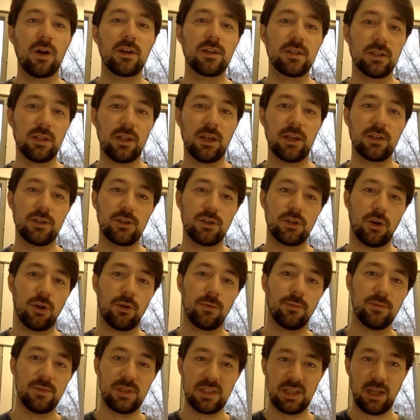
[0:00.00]
to
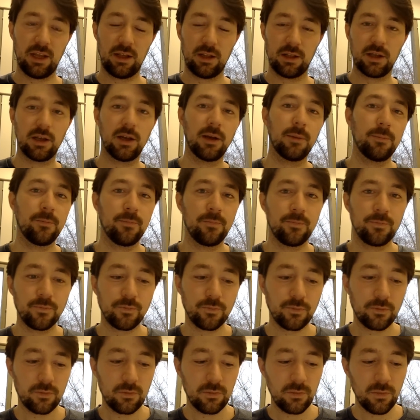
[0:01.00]
start scaling up.
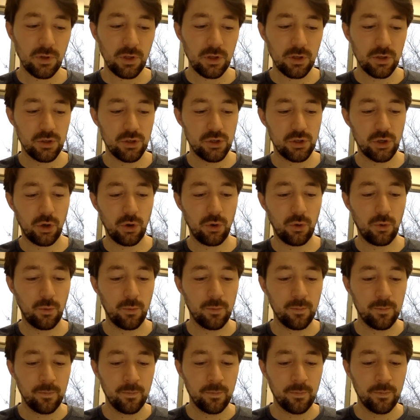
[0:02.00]

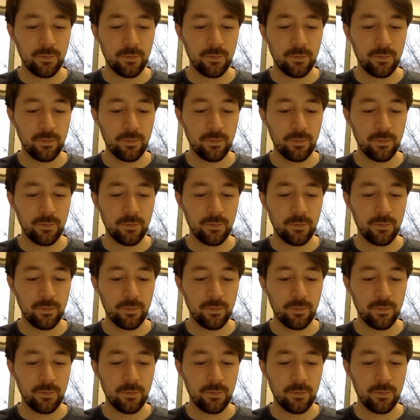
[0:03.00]
So